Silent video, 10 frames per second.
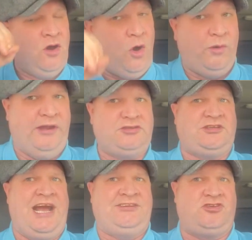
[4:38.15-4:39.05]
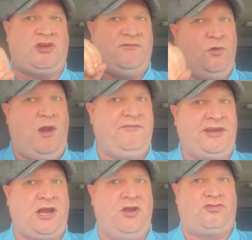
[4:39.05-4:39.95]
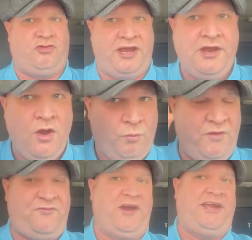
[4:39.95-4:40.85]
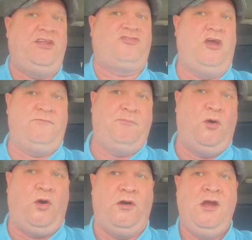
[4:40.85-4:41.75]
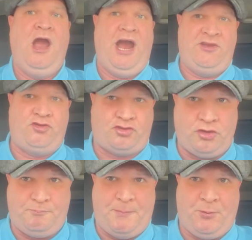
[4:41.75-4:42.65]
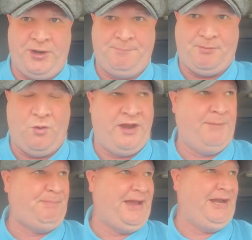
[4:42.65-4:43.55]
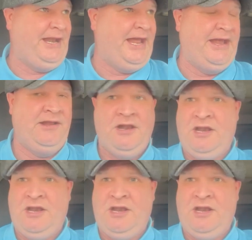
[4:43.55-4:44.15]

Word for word: All those stands that travel all over the country, we fucking deserve more. And you should be putting the ball in the back of the net.